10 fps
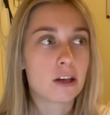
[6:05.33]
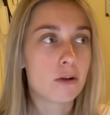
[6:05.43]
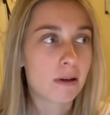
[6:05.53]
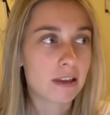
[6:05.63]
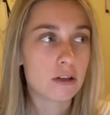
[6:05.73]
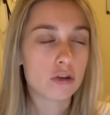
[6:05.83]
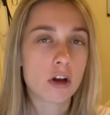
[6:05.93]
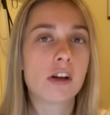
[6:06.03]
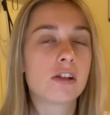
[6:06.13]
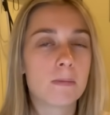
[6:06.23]
new. I think
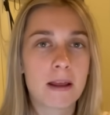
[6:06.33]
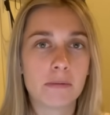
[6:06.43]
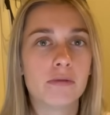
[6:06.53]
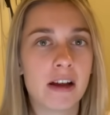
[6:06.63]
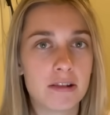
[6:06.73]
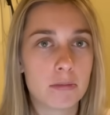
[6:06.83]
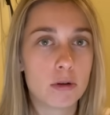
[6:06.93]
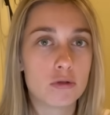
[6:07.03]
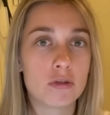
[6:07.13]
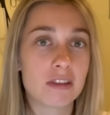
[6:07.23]
journalists are playing with fans'
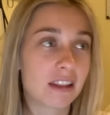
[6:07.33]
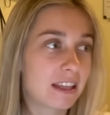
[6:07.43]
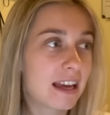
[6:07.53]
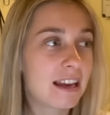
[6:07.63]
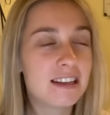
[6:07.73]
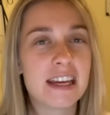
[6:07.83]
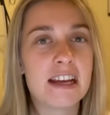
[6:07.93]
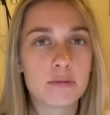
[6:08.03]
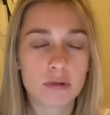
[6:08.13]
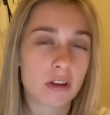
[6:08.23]
emotions. I think
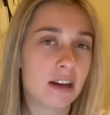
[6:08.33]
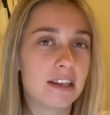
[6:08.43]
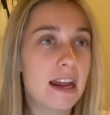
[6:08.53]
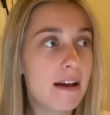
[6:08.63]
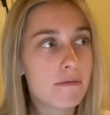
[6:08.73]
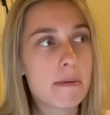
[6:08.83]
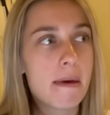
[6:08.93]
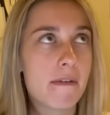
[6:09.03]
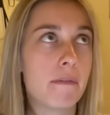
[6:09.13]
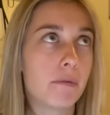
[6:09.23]
NDAs were signed and every bit
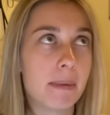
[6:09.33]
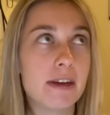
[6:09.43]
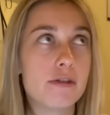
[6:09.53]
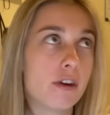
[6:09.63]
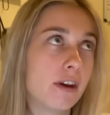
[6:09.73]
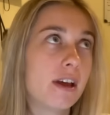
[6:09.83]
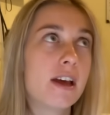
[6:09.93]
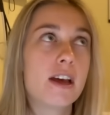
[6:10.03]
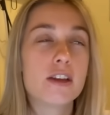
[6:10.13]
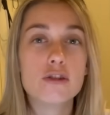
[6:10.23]
of information
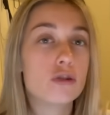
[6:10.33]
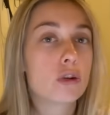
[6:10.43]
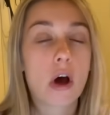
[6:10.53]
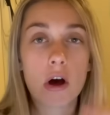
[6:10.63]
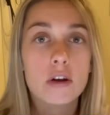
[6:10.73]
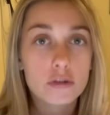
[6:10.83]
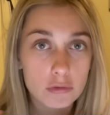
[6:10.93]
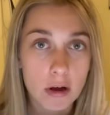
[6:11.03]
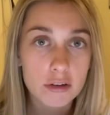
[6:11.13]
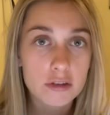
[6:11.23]
you just can't
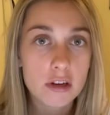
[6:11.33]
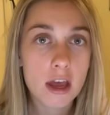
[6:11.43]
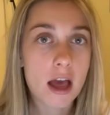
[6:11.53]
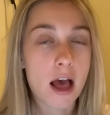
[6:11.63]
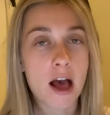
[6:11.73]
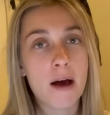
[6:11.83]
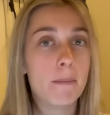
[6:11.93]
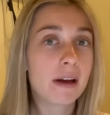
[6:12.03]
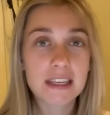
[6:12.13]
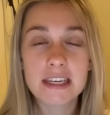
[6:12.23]
trust.
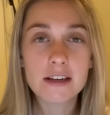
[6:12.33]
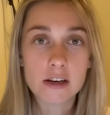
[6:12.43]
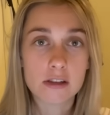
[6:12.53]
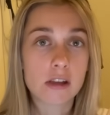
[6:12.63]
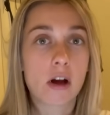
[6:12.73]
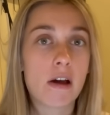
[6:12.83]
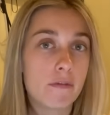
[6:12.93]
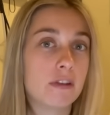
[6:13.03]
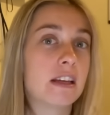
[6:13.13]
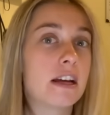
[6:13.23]
Mike Keegan is the guy for
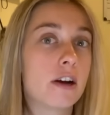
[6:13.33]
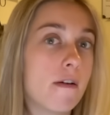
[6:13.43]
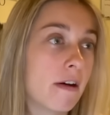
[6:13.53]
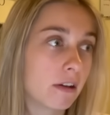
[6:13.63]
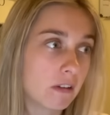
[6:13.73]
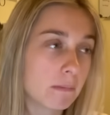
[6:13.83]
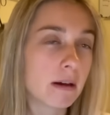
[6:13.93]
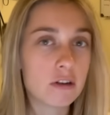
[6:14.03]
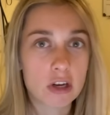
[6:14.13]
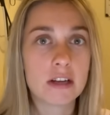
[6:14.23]
the takeover, and I think
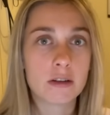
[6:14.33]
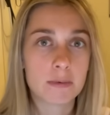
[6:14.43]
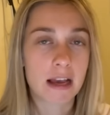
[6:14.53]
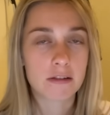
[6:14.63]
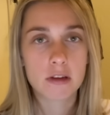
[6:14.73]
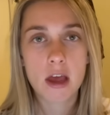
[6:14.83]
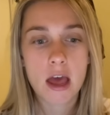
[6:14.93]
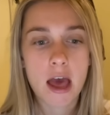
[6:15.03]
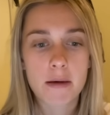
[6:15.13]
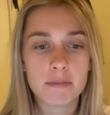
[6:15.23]
Ben Jacobs has
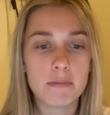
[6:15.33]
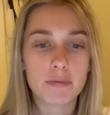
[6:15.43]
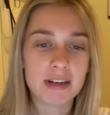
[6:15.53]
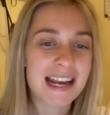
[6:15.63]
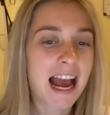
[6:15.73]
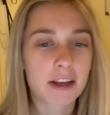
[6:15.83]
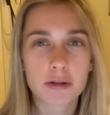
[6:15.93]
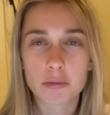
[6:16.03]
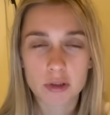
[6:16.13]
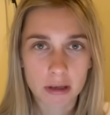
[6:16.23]
been pretty
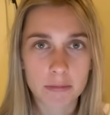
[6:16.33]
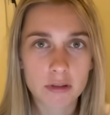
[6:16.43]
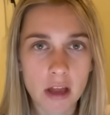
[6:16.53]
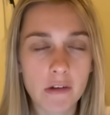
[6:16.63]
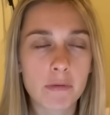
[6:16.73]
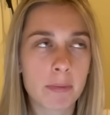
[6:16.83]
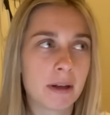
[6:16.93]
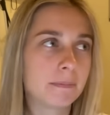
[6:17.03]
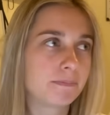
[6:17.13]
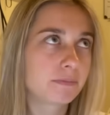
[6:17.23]
accurate with some stuff, but